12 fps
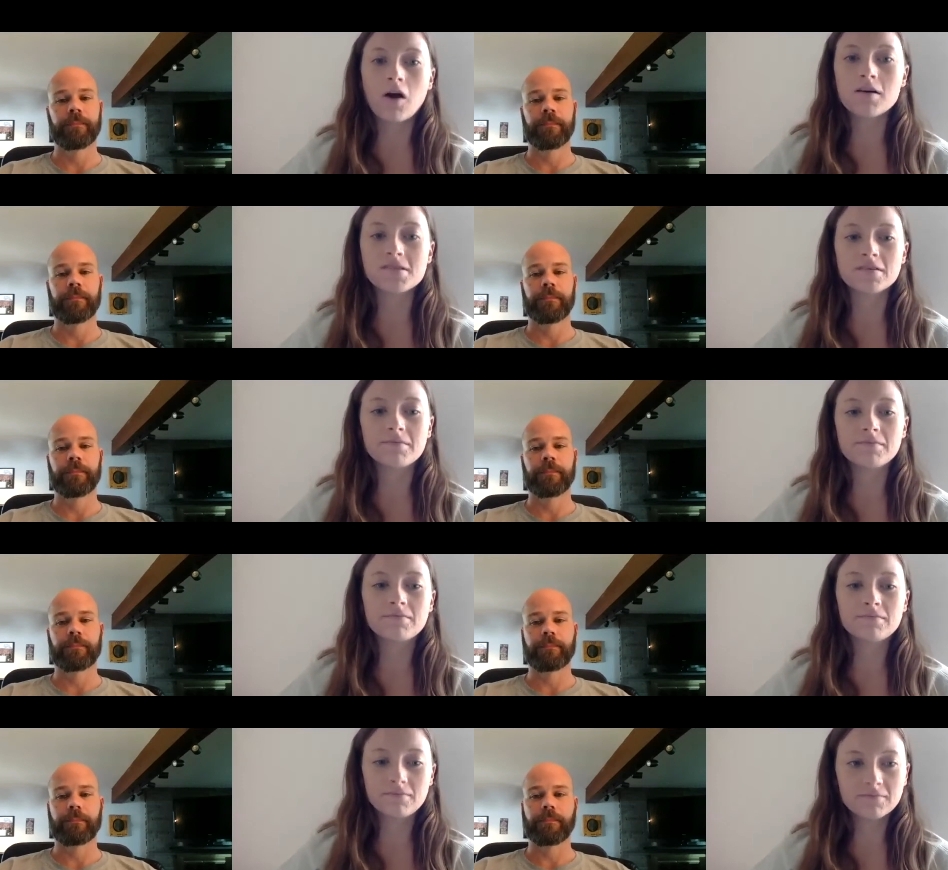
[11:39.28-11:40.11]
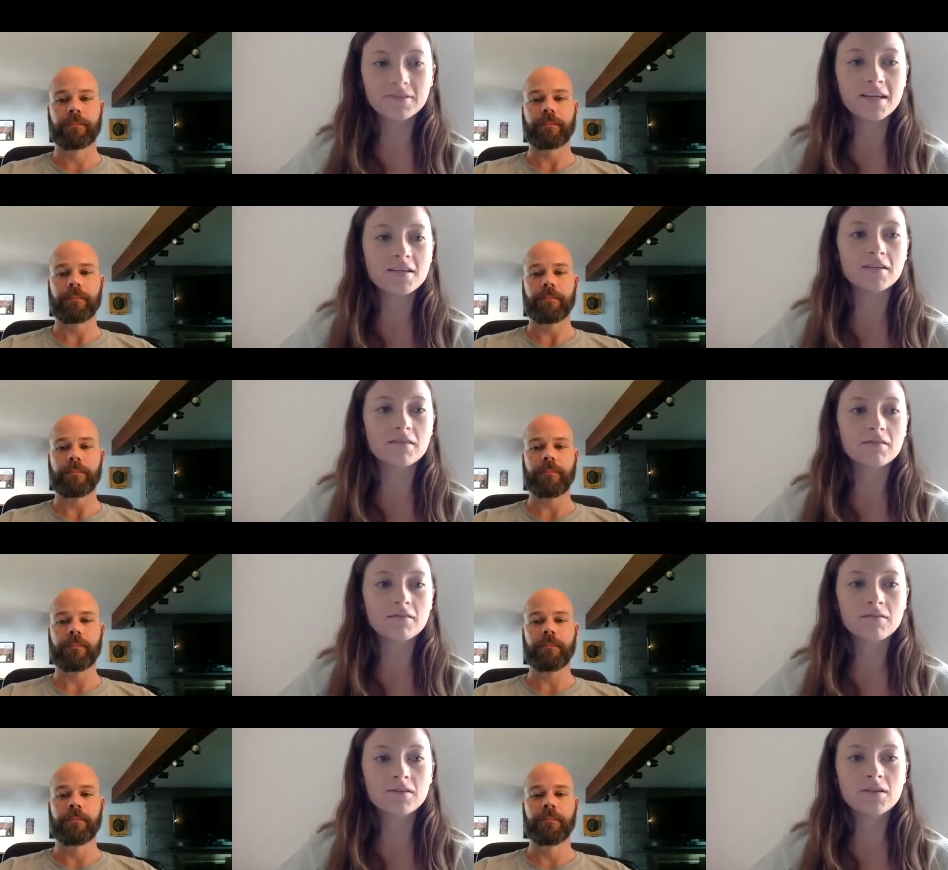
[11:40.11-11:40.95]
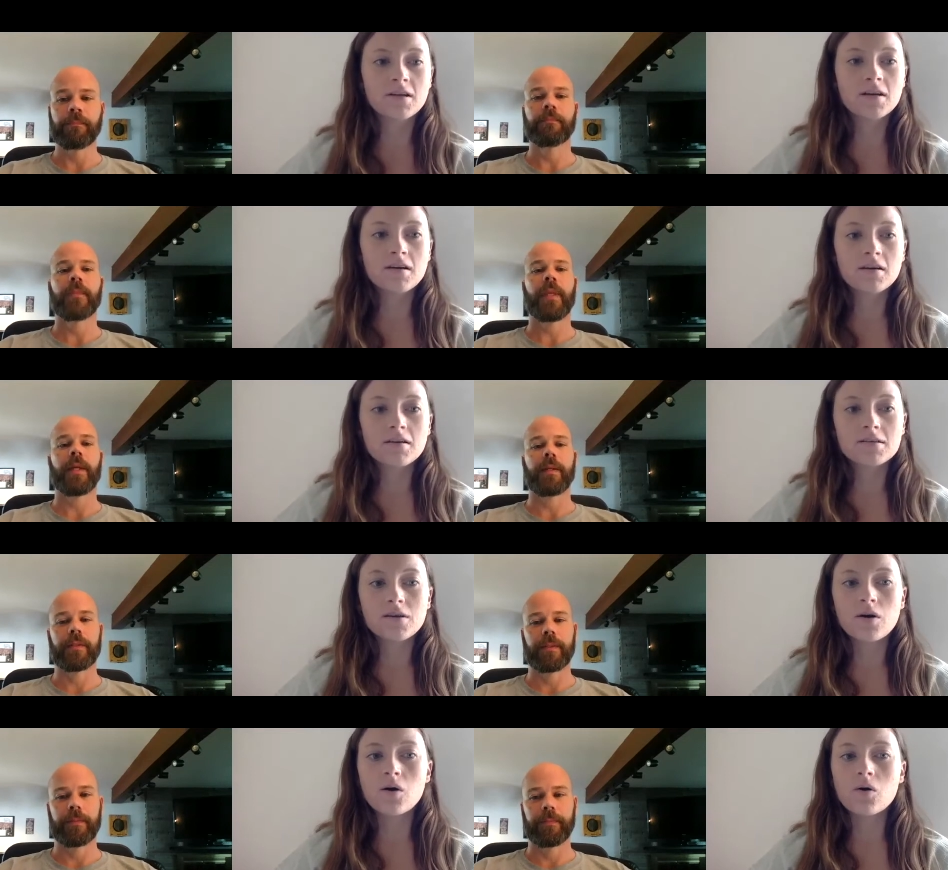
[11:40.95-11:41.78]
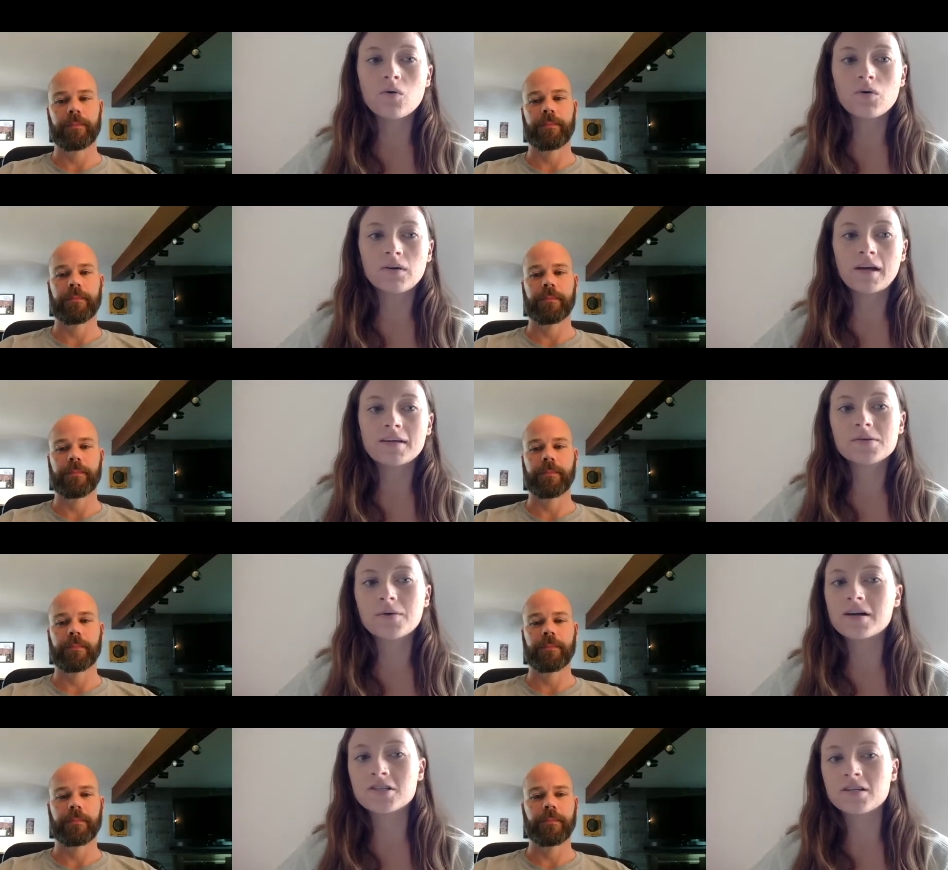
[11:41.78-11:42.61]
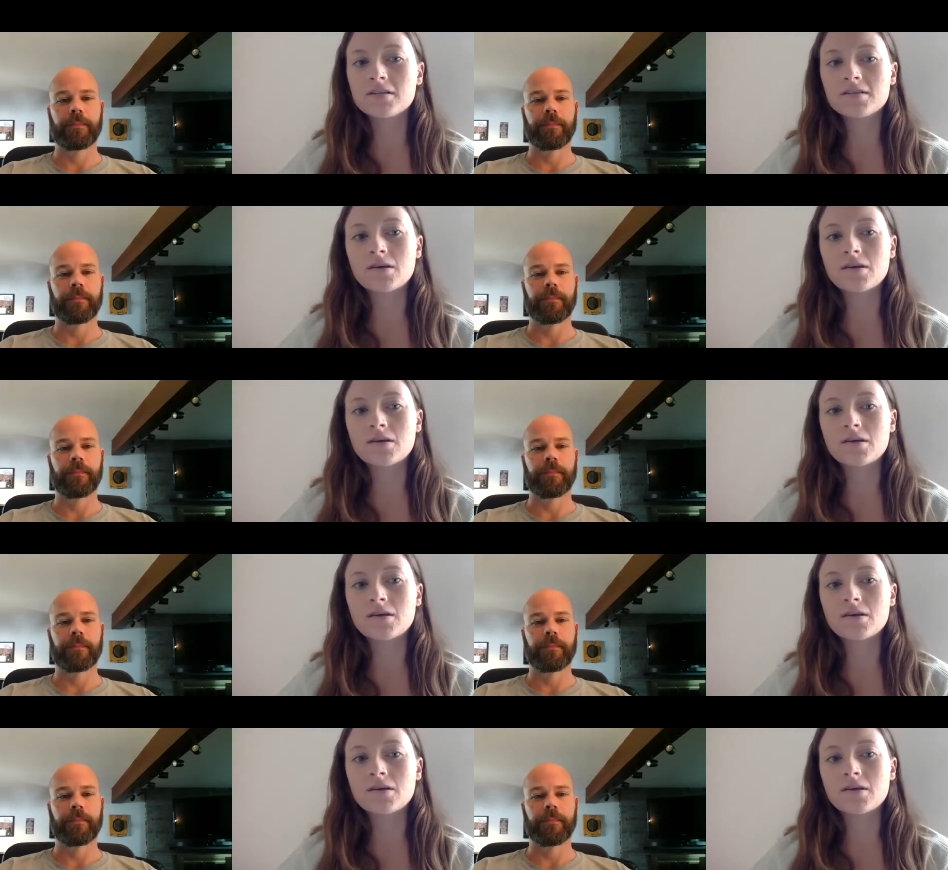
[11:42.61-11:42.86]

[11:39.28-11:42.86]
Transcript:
Speaker 1: Thank you. So next question.